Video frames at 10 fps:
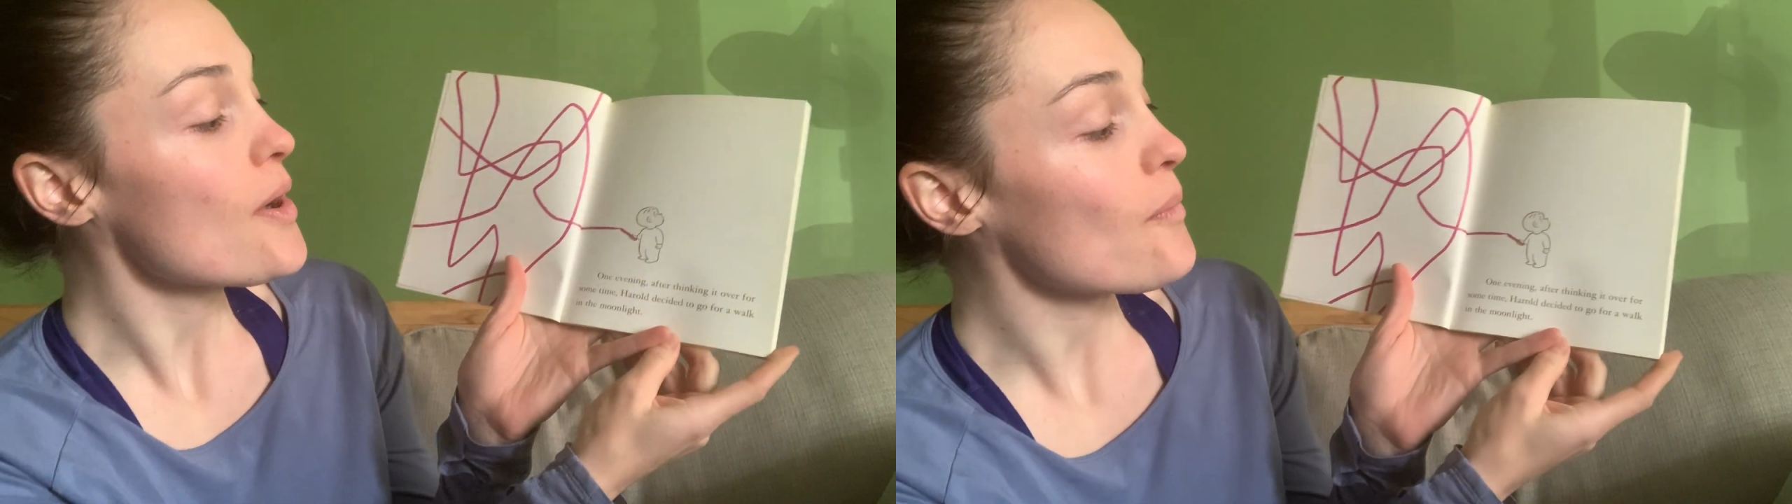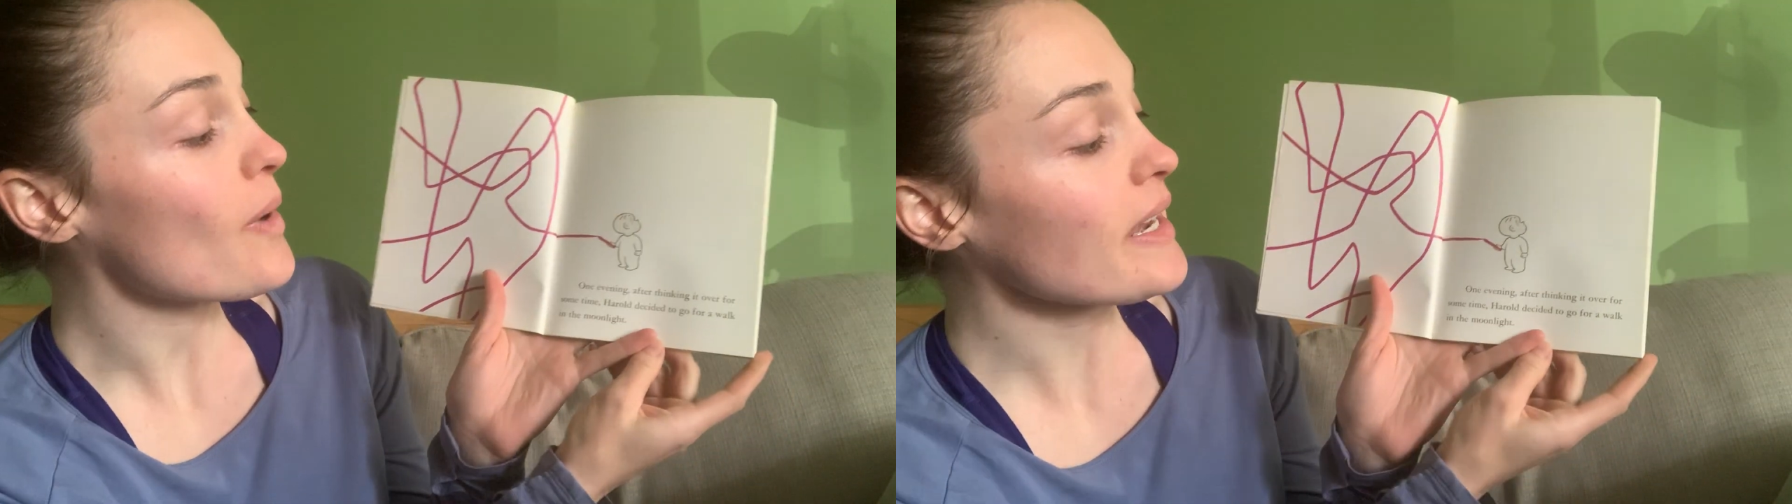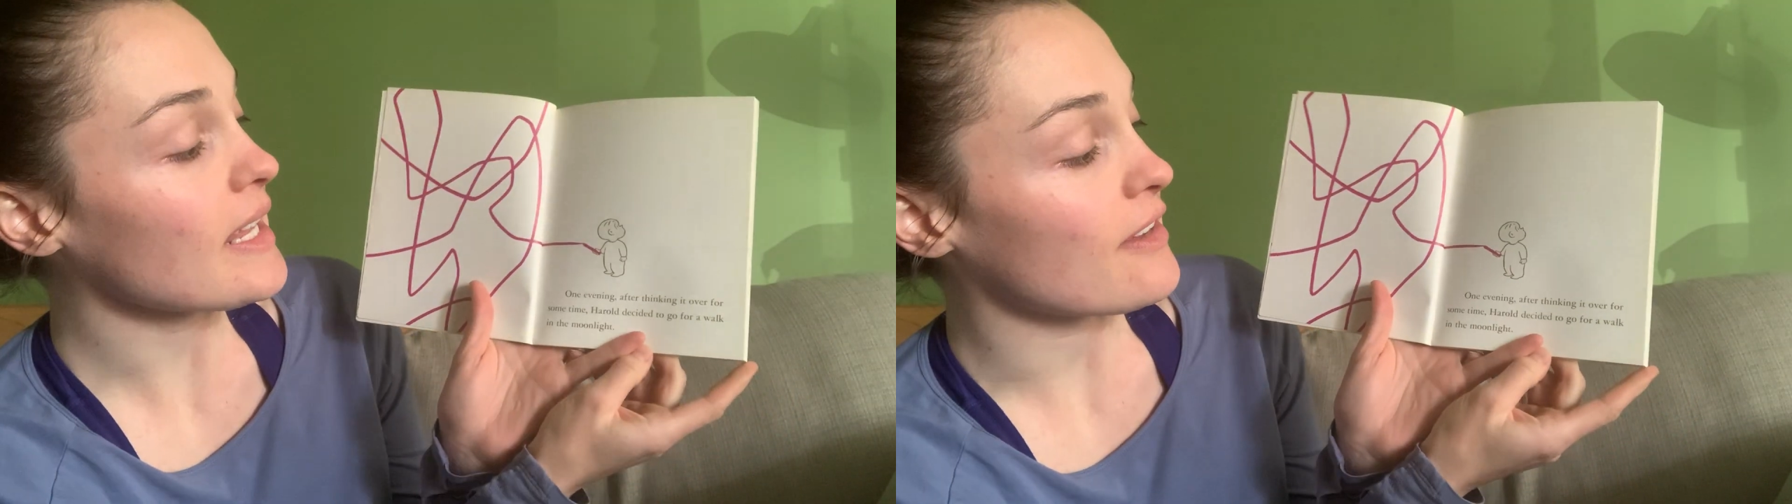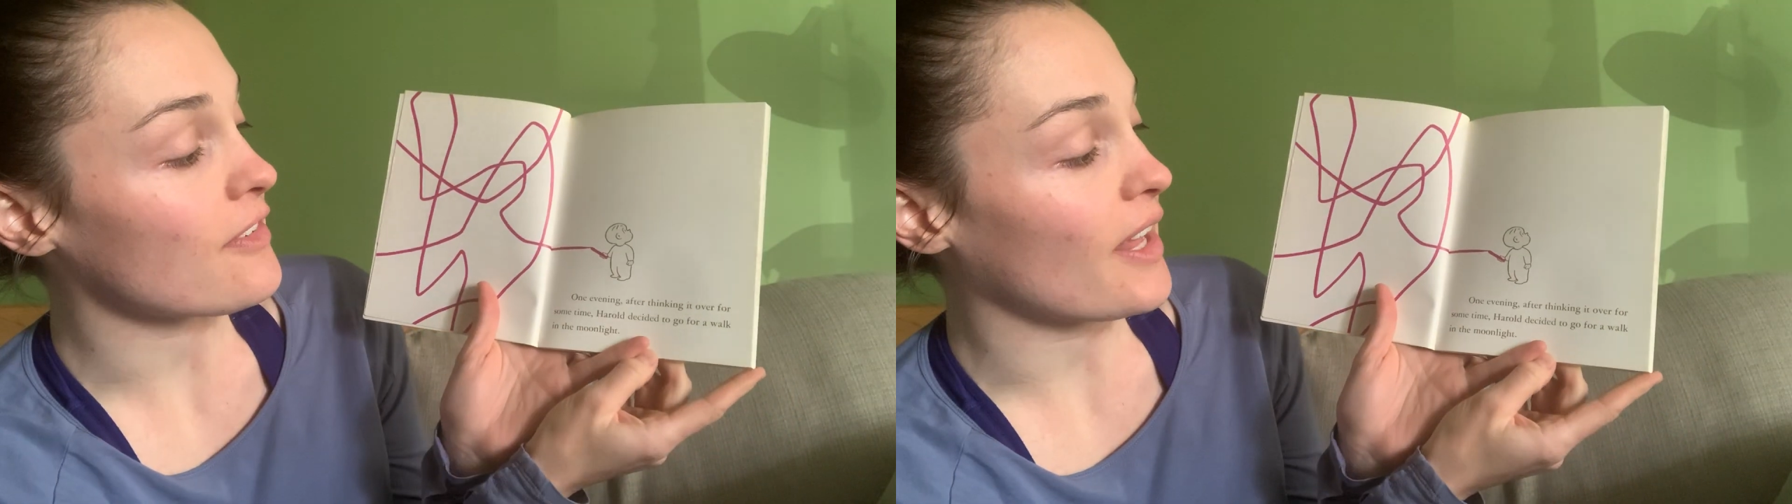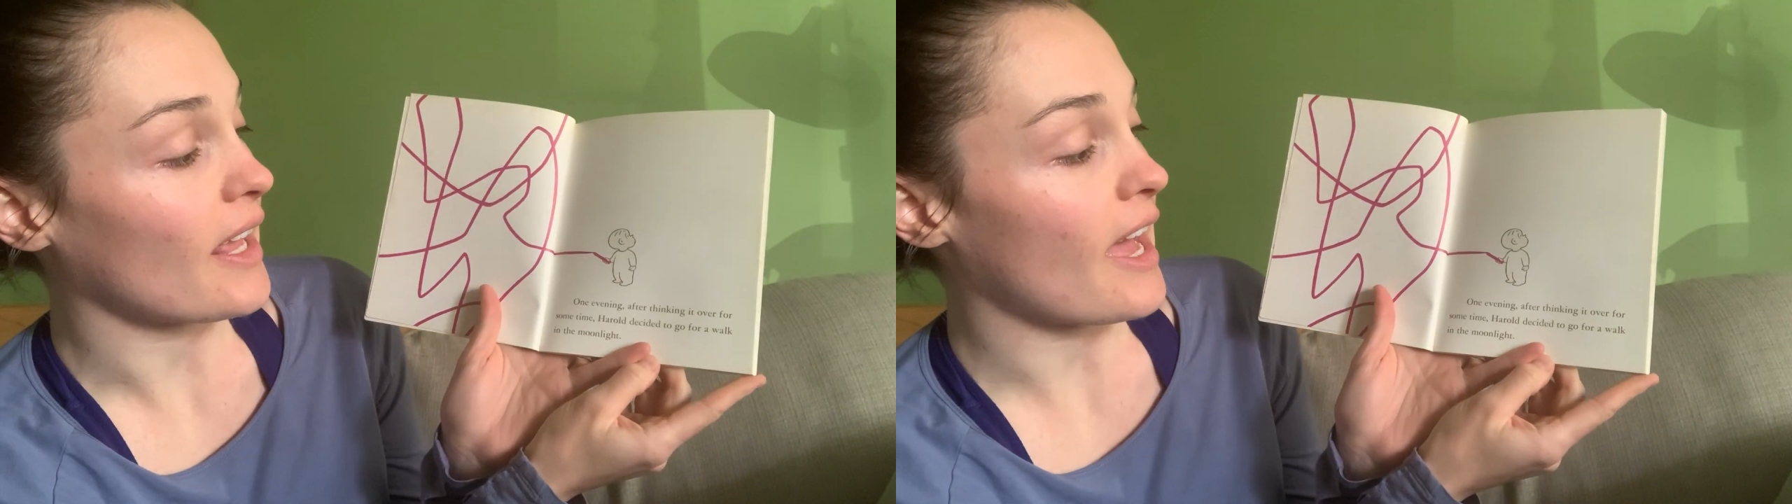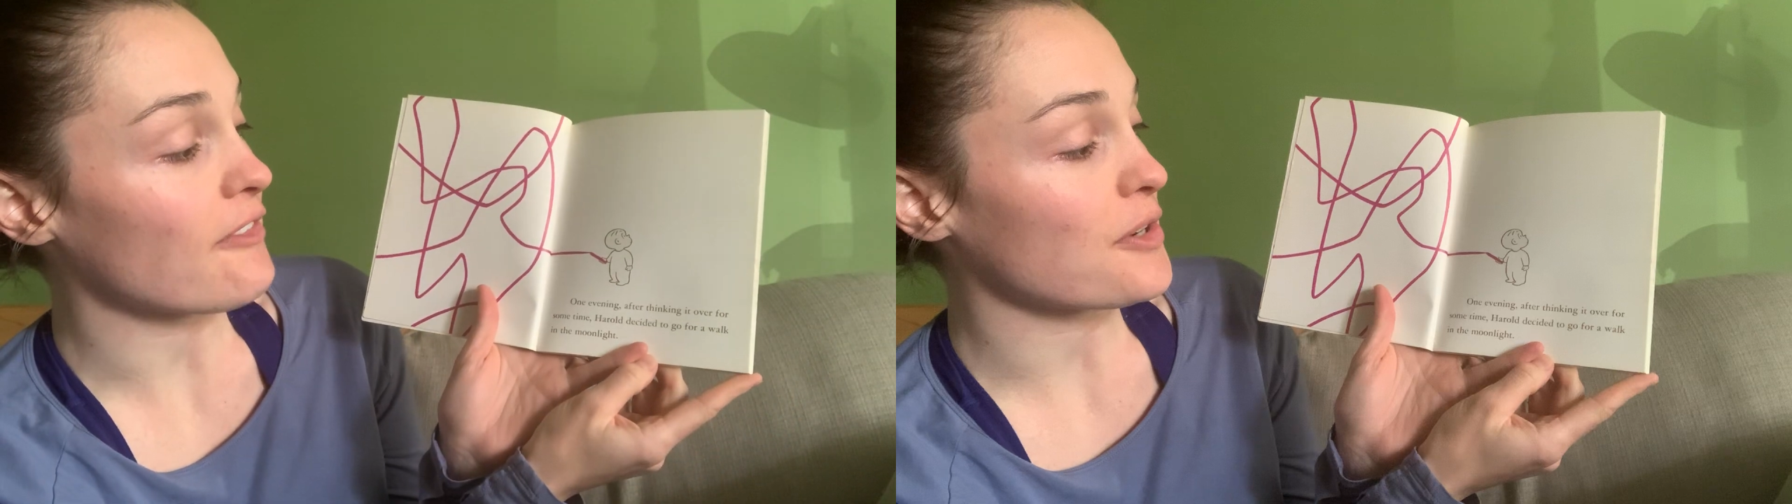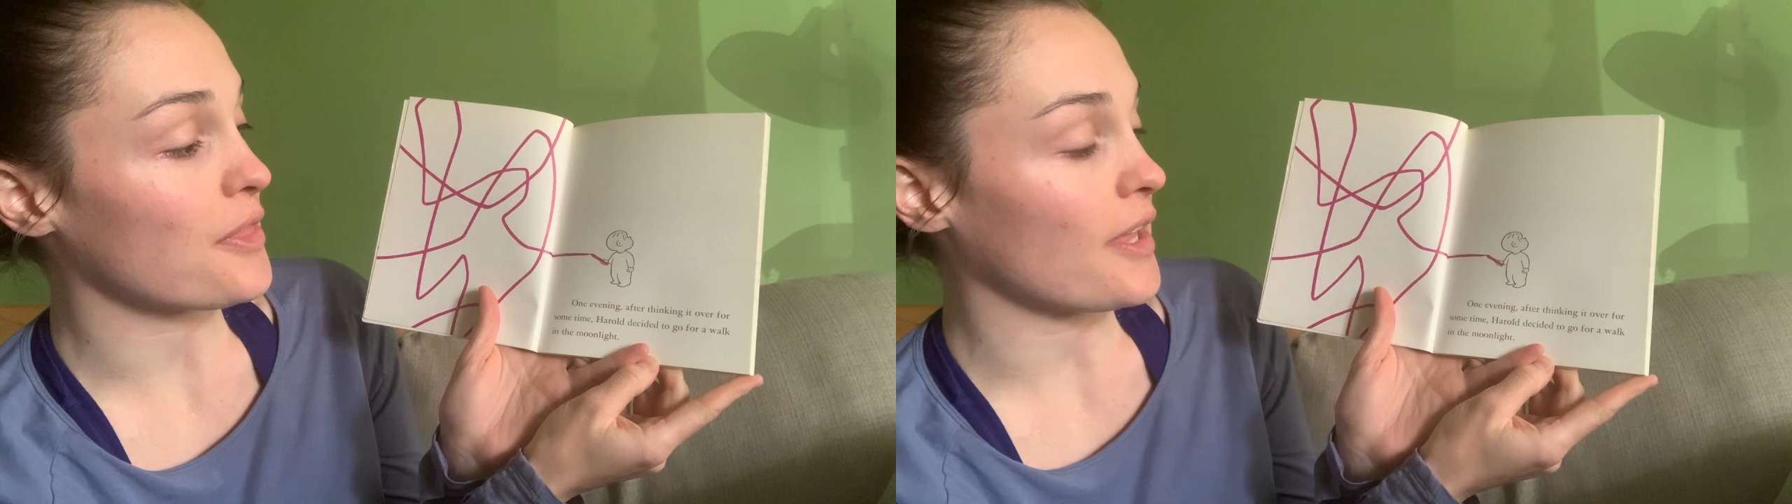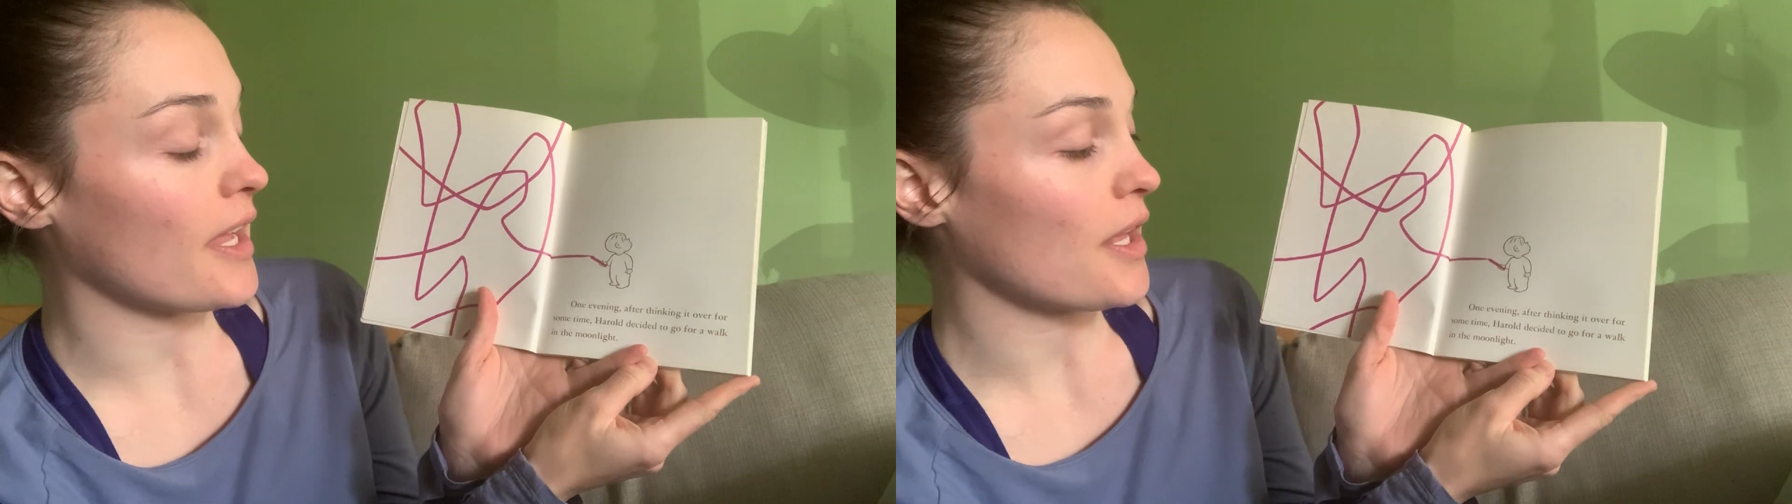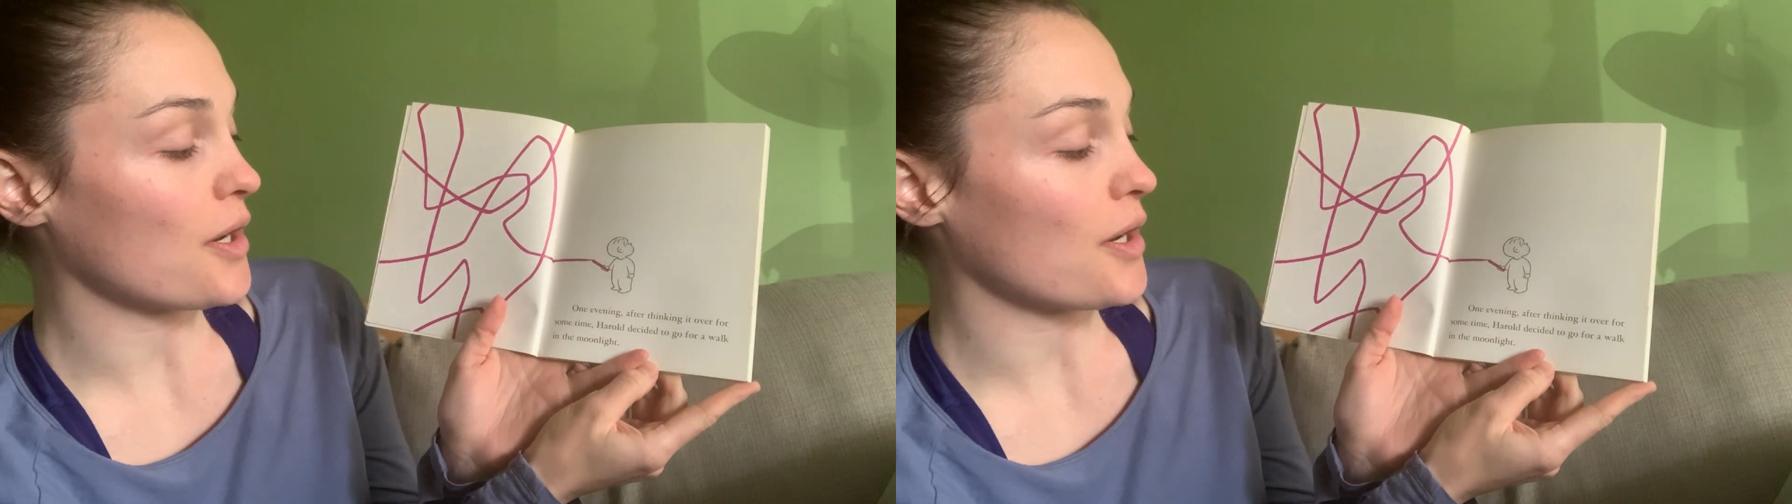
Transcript: One evening, after thinking